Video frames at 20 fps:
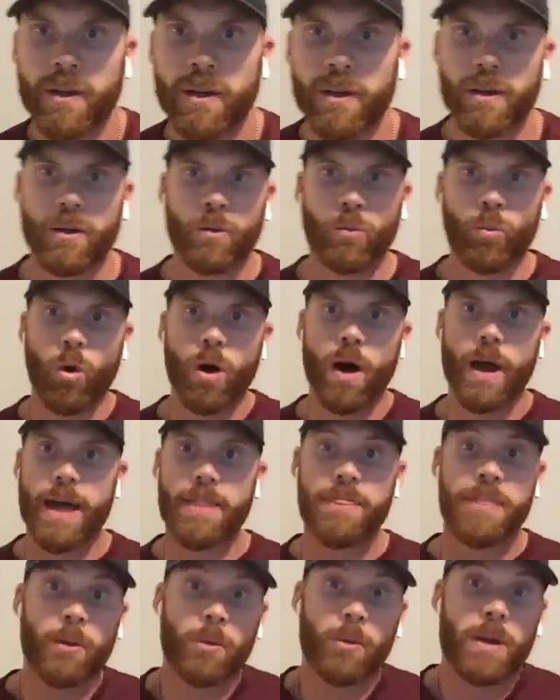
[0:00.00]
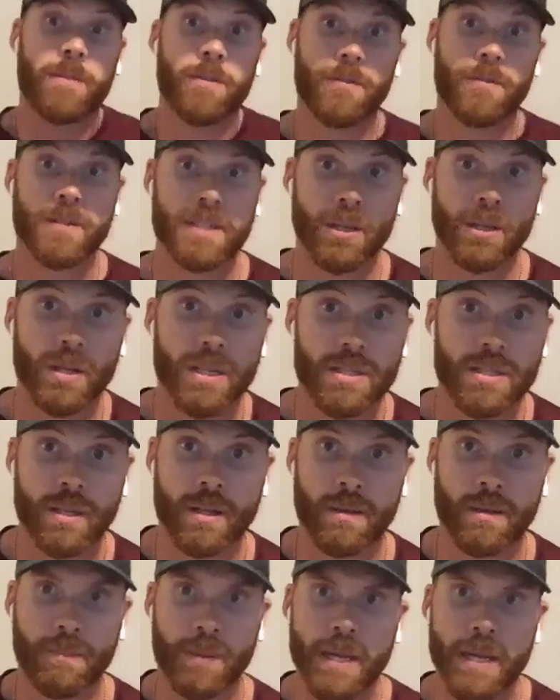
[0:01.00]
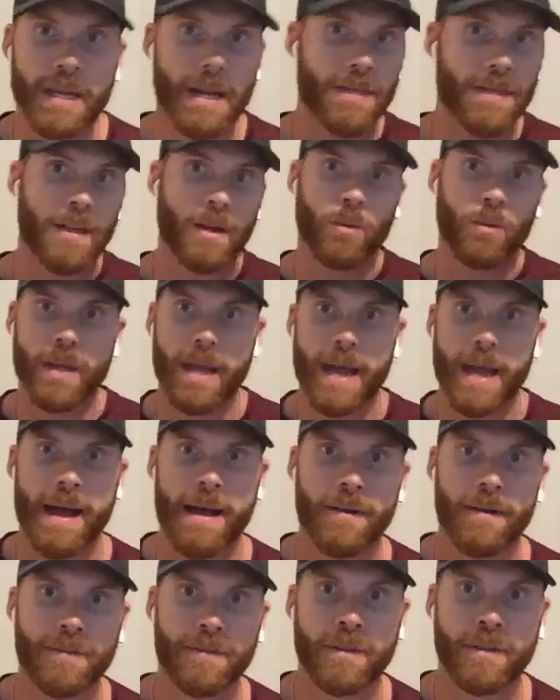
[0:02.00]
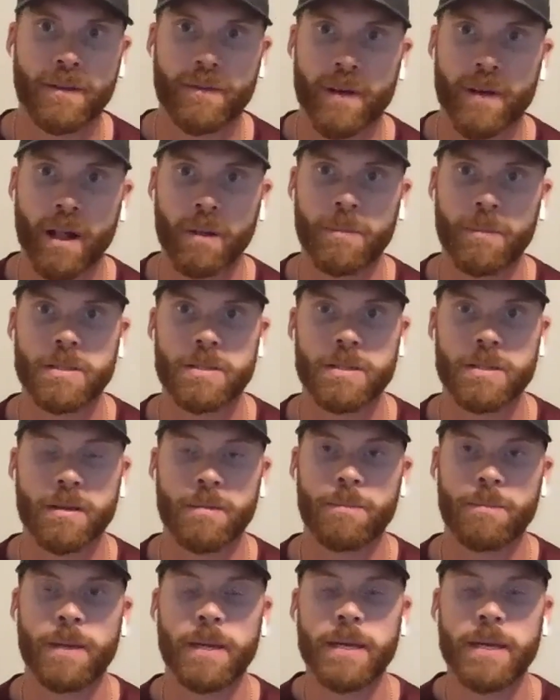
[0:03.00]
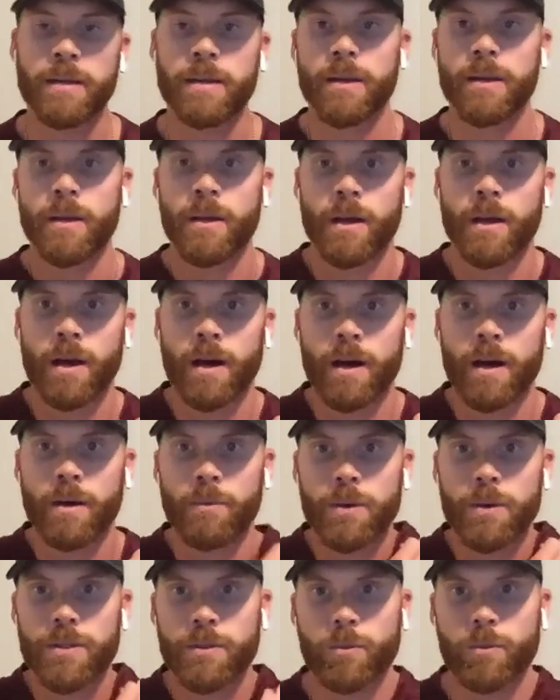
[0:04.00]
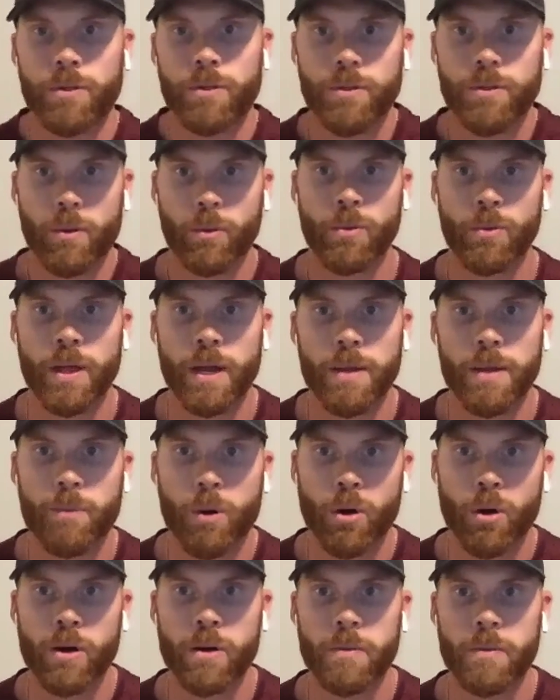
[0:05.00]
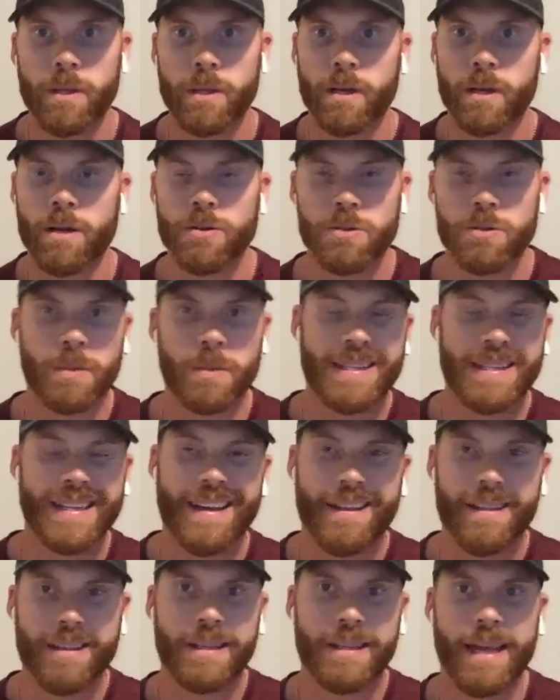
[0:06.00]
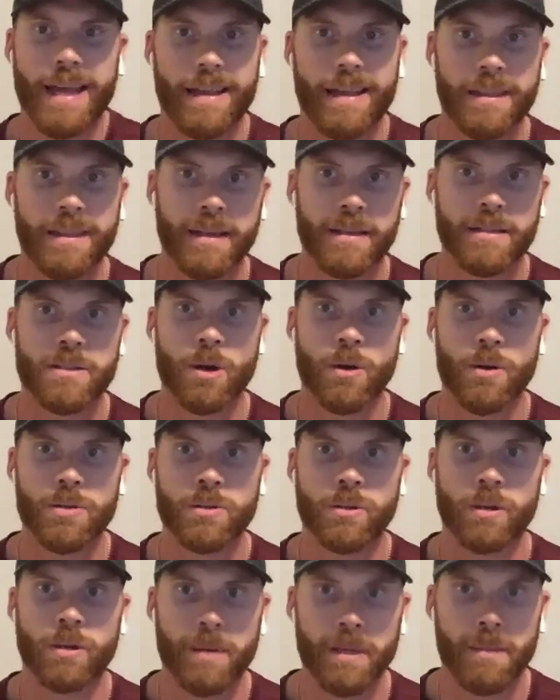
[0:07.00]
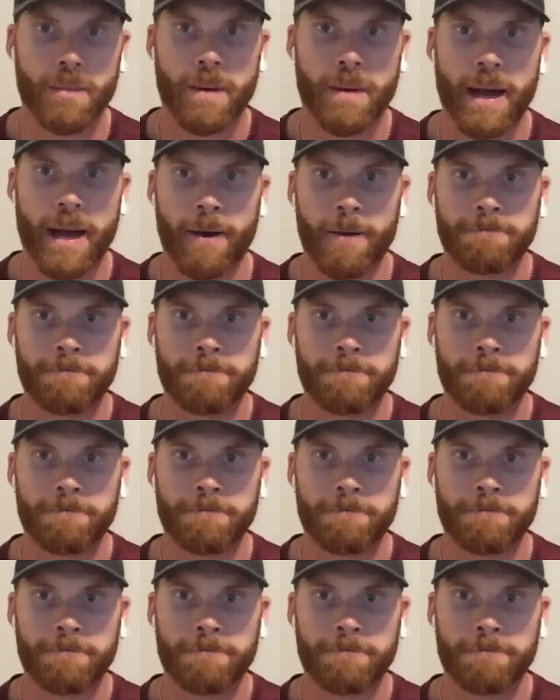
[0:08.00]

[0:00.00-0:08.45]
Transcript: one, I think we have the facilities to compete. I think we have the development to compete with any program in the country. But at the end of the day, I think it's always going to be about,